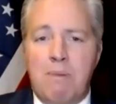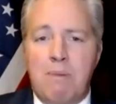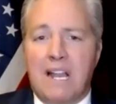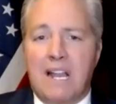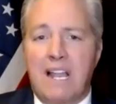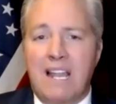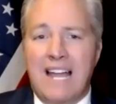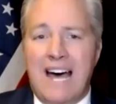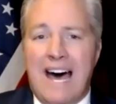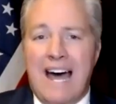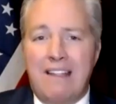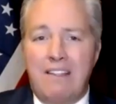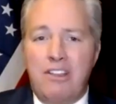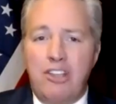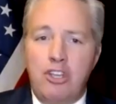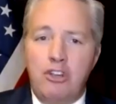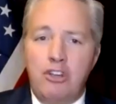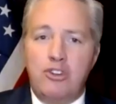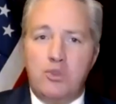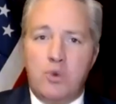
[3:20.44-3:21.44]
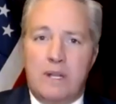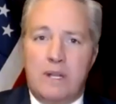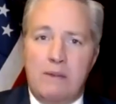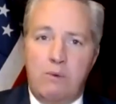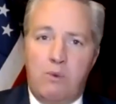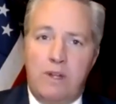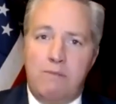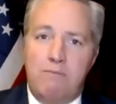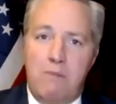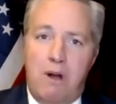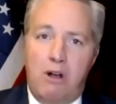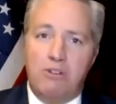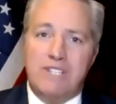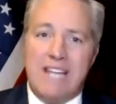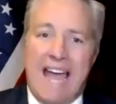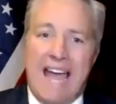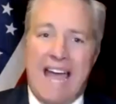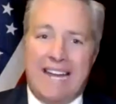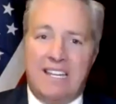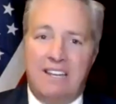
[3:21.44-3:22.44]
But usually with most
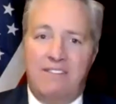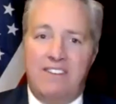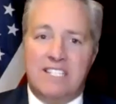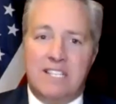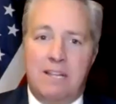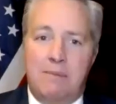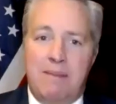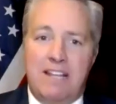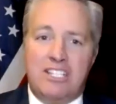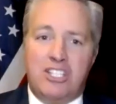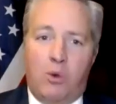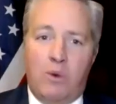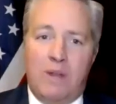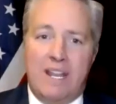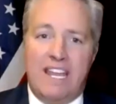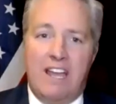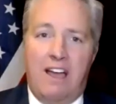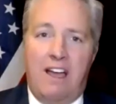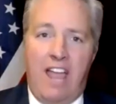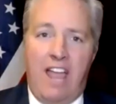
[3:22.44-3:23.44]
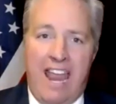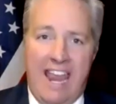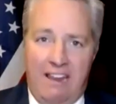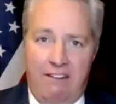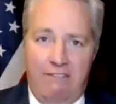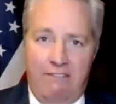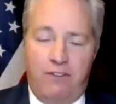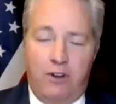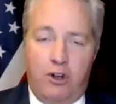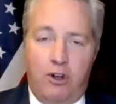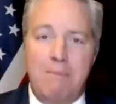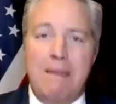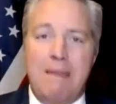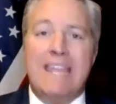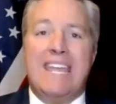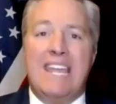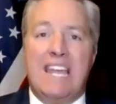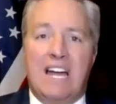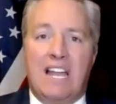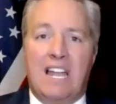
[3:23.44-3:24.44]
activism, it's only a handful
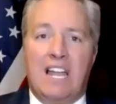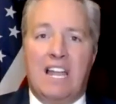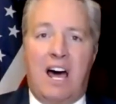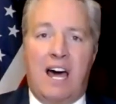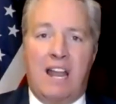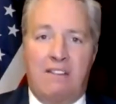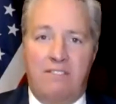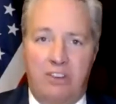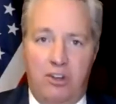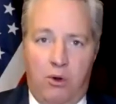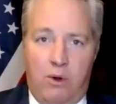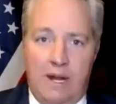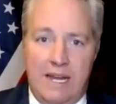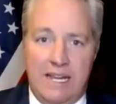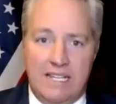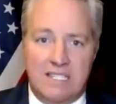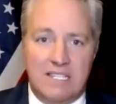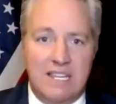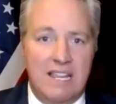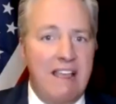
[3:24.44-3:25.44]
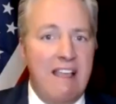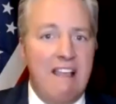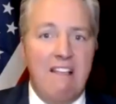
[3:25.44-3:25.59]
making a lot of noise.